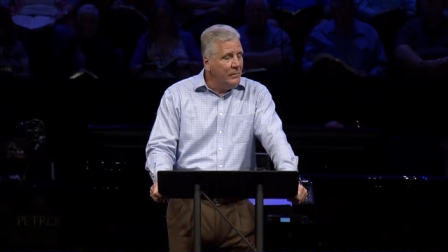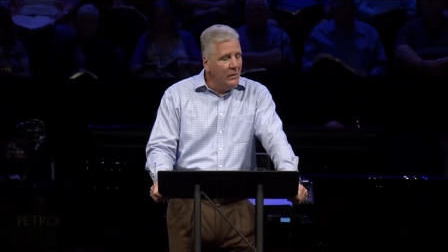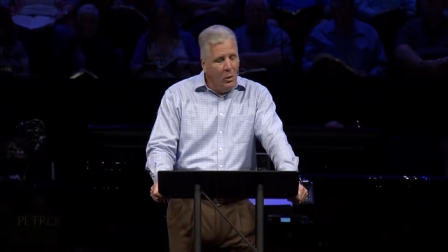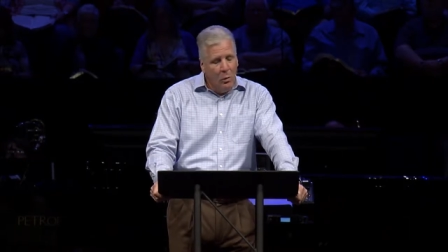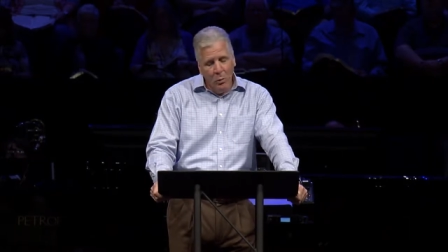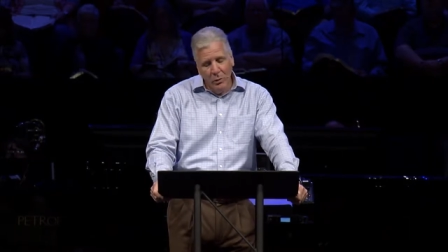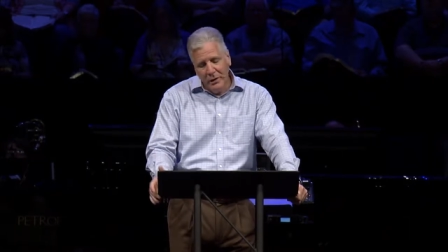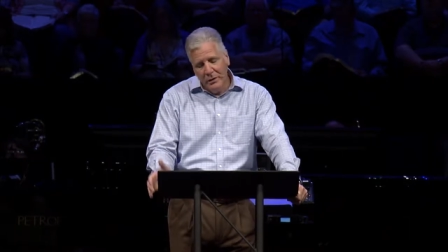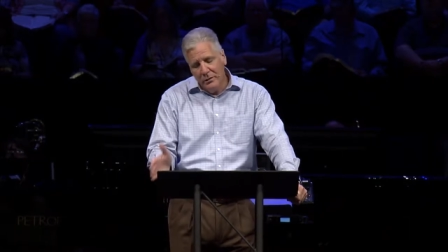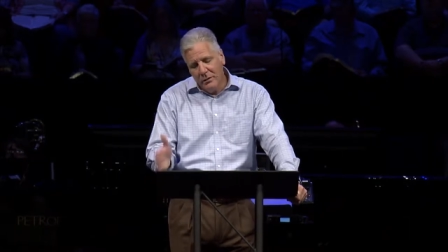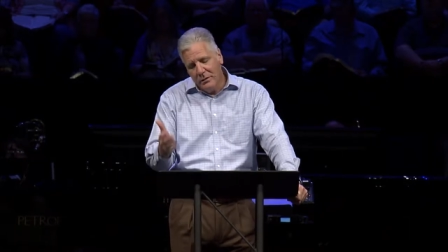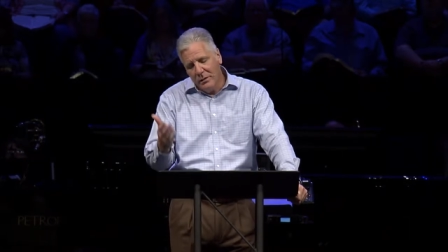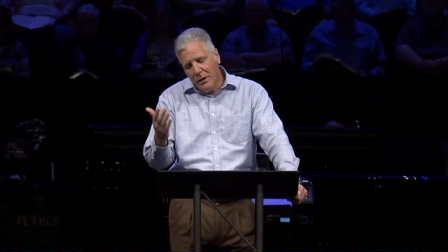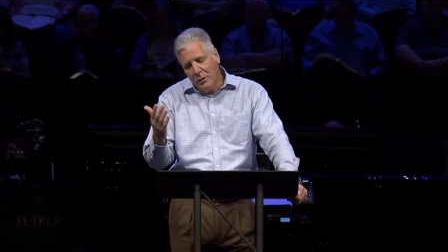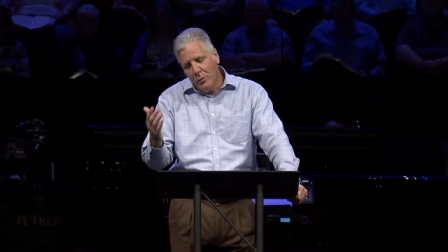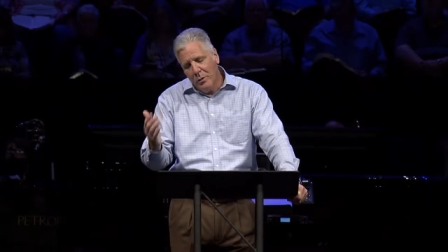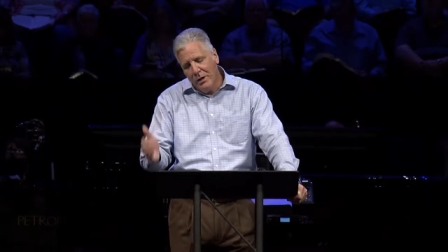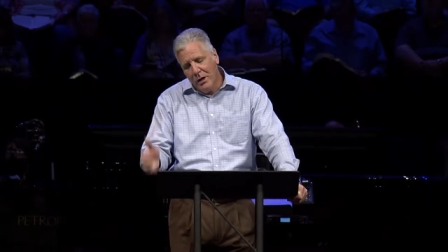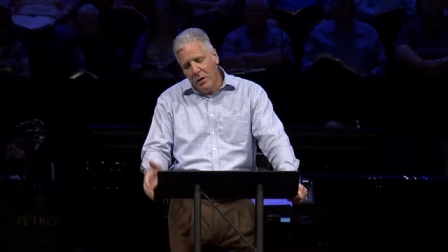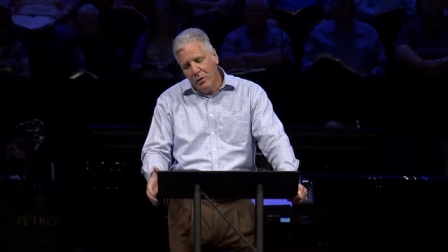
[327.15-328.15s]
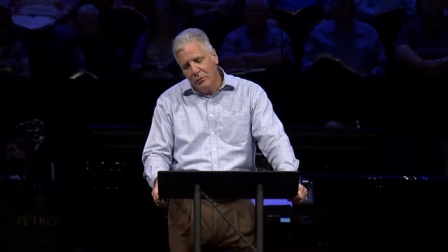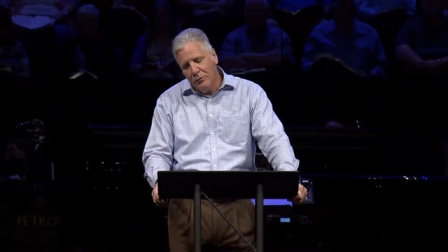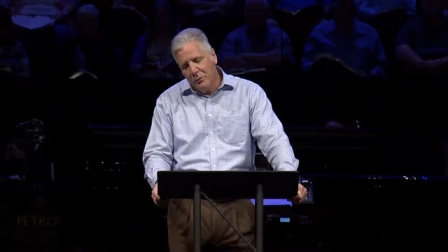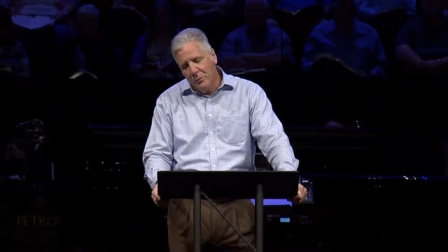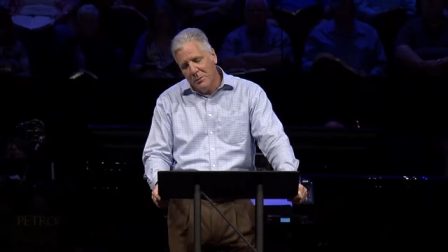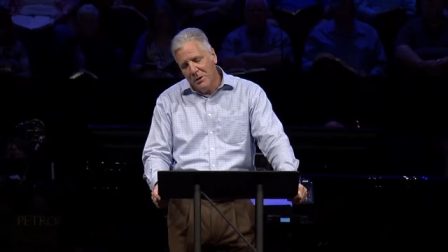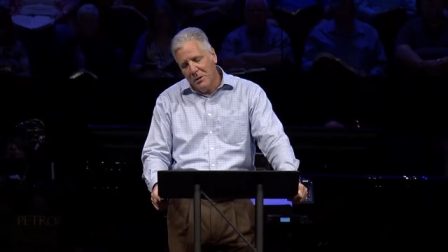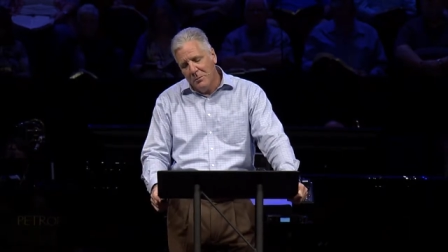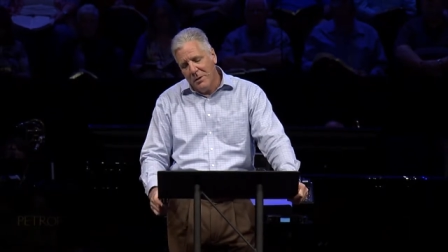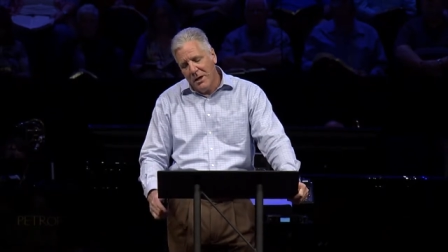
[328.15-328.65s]
One other thing we know from
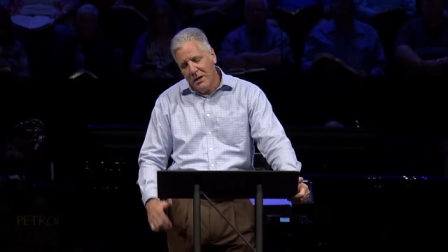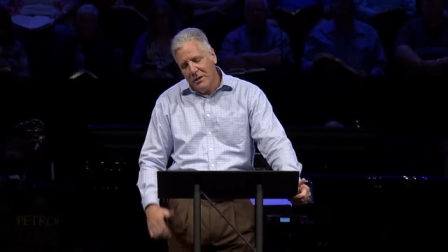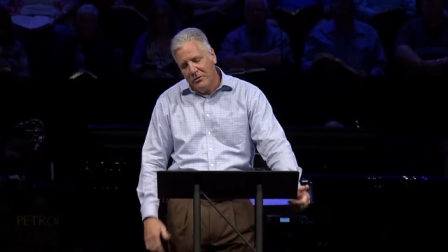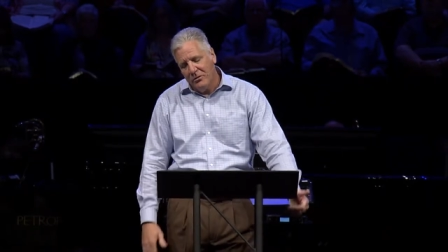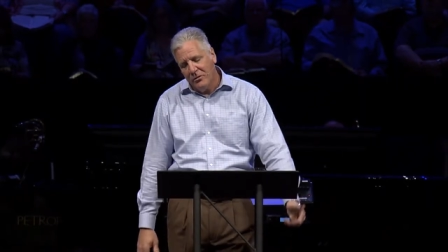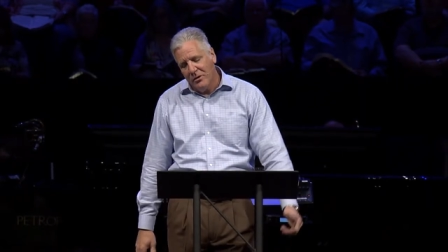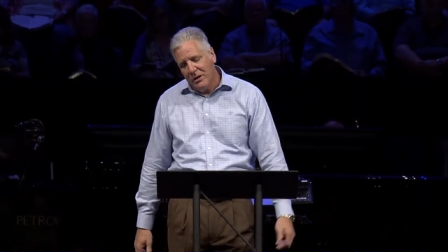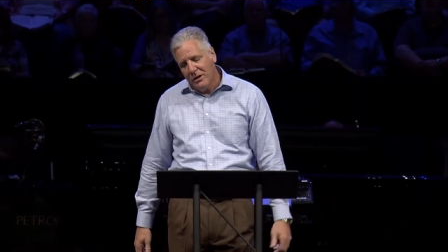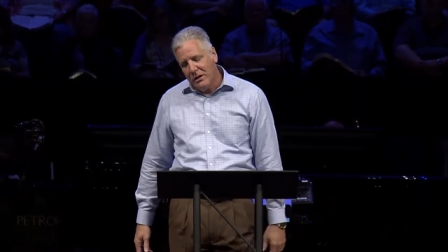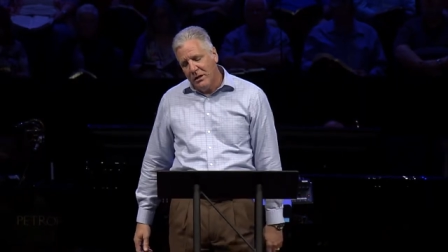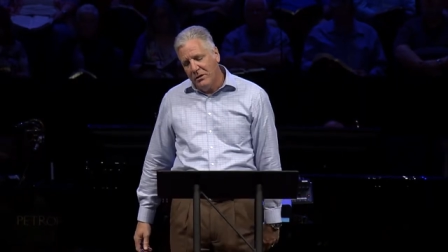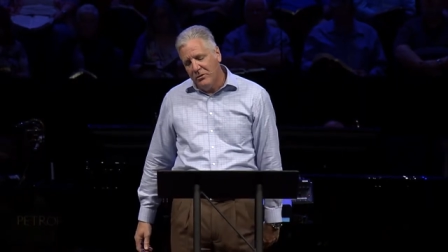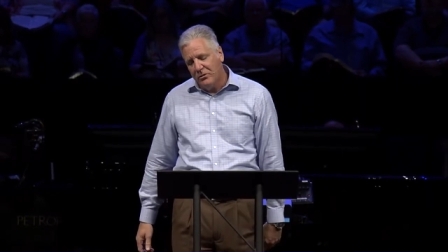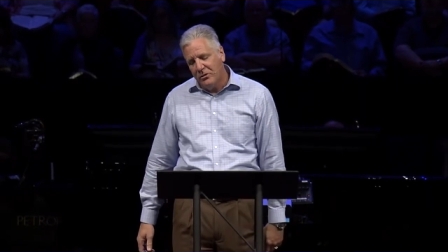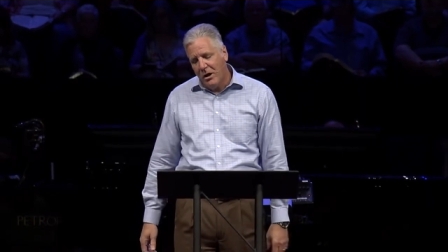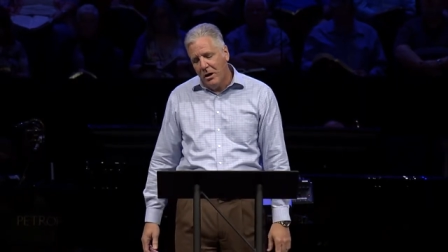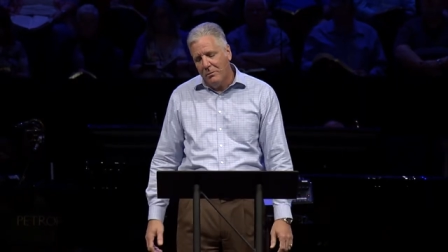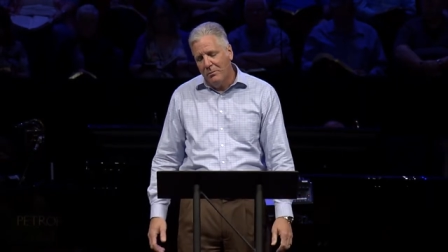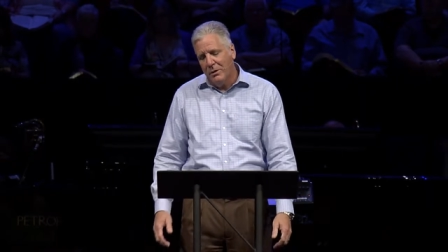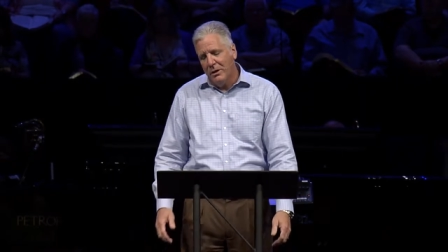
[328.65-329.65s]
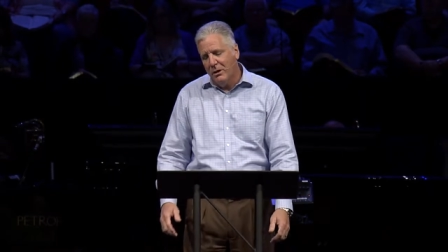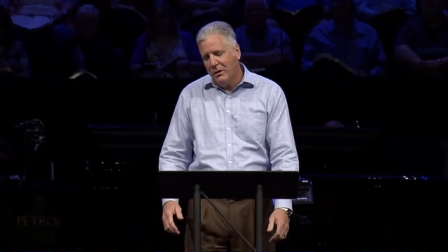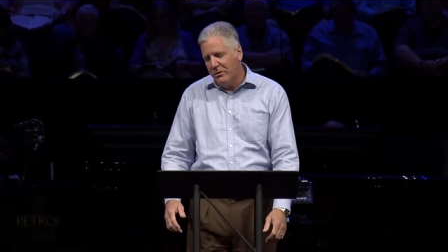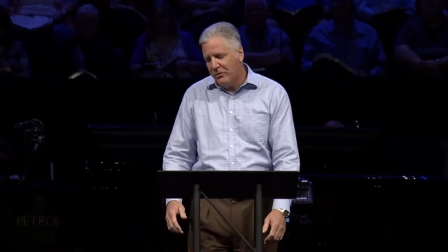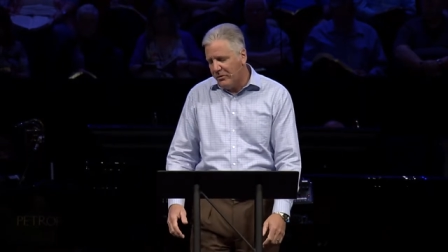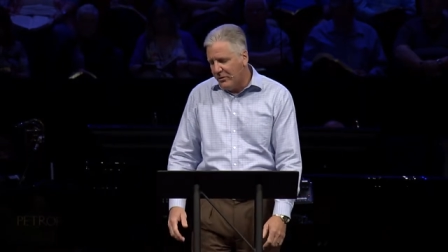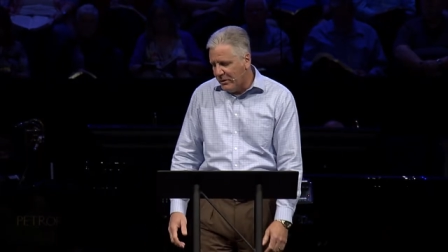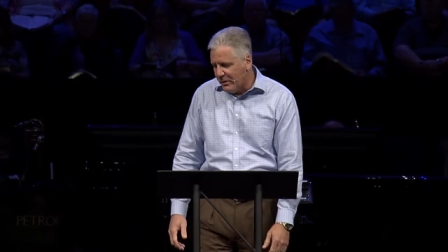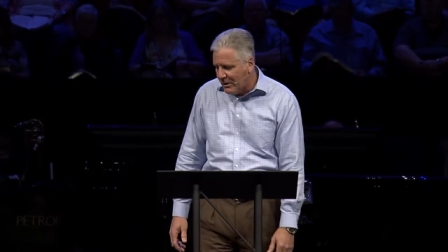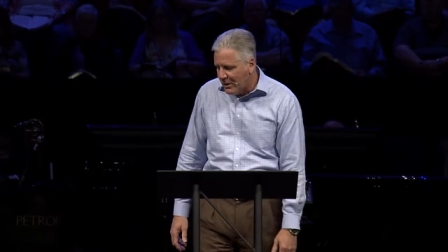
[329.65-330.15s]
Nehemiah saying he's cupbearer is
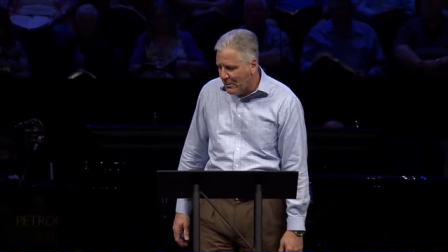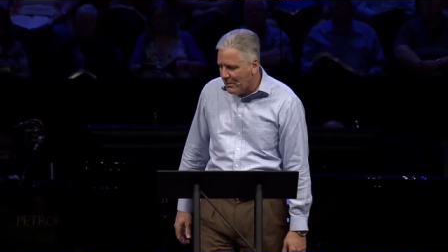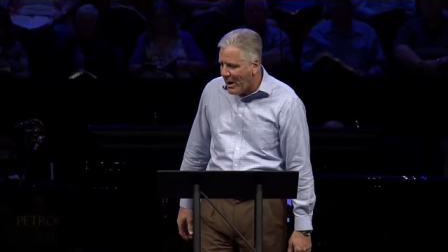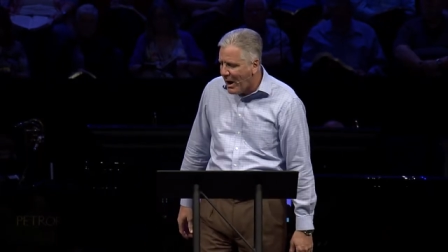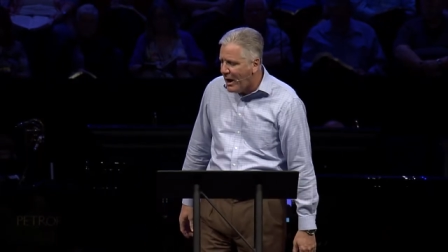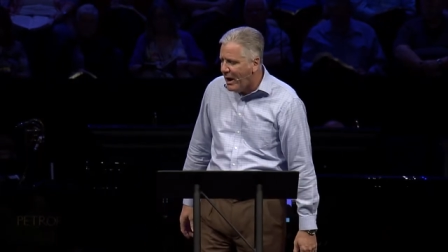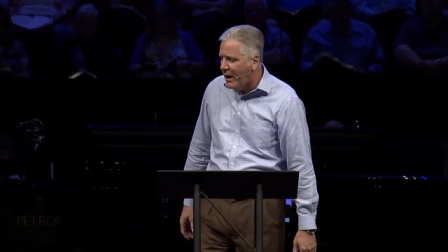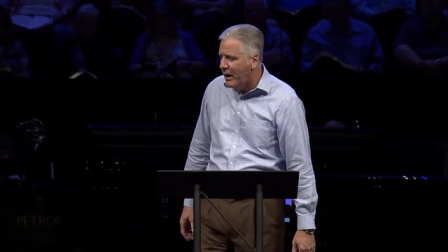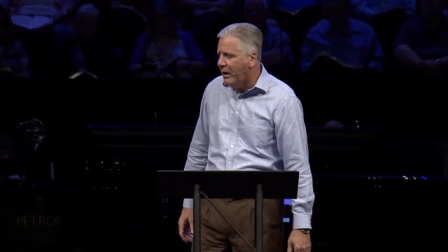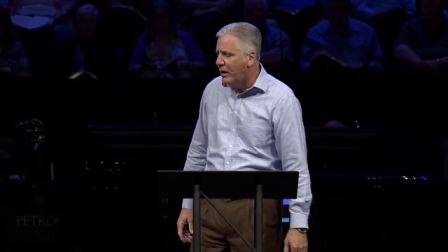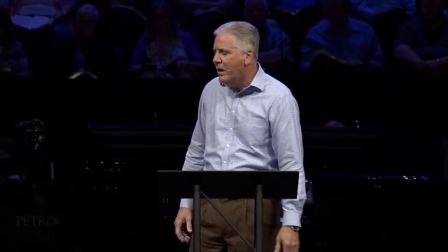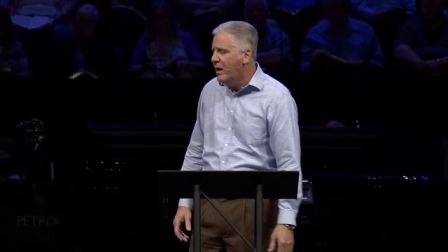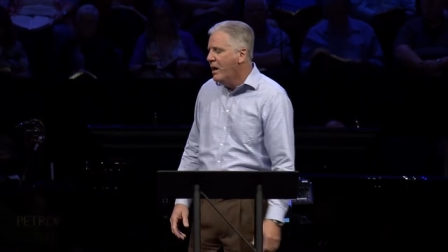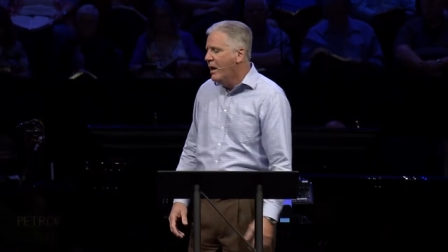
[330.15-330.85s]
that Nehemiah,